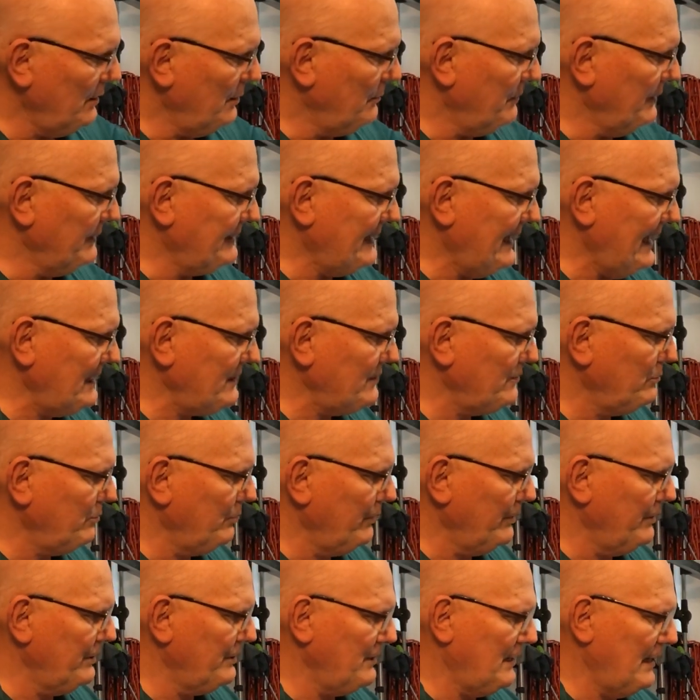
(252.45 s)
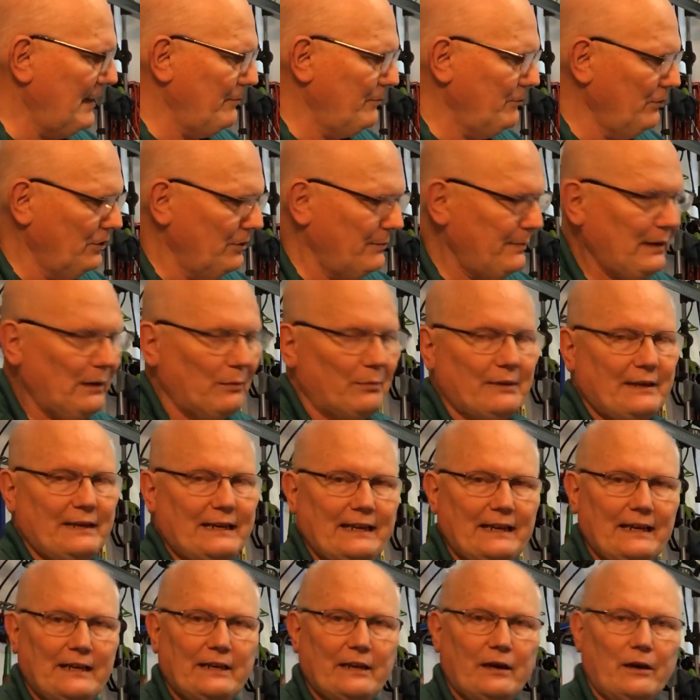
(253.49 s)
but that's where I'm going to be able to get
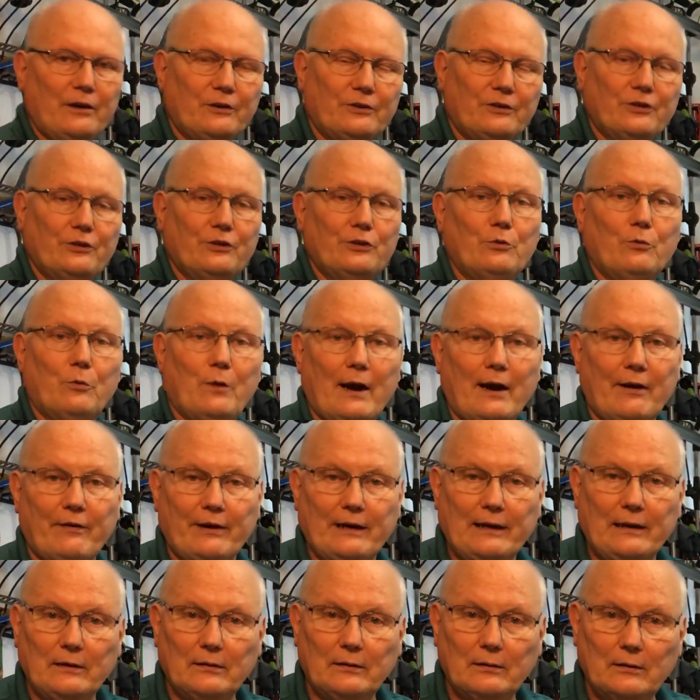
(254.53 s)
in there to do wiring,